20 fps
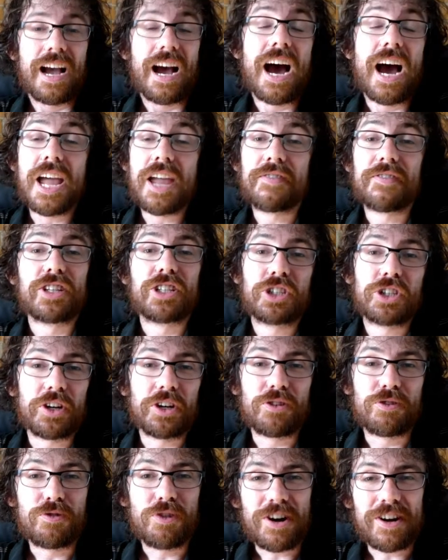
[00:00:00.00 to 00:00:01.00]
I even
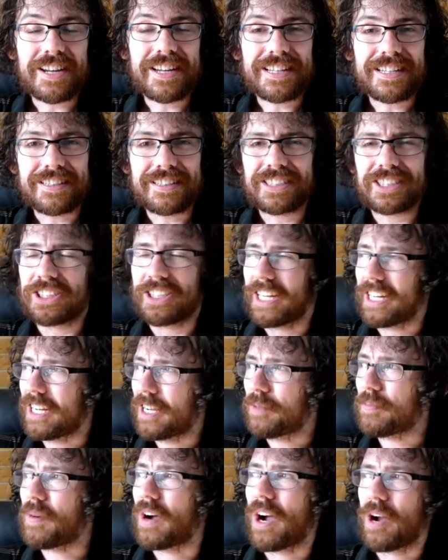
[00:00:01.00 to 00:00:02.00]
shot a rocket. Shut
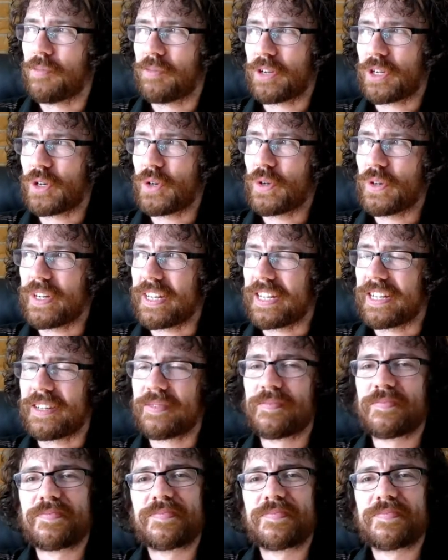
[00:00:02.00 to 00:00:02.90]
up, I'm recording.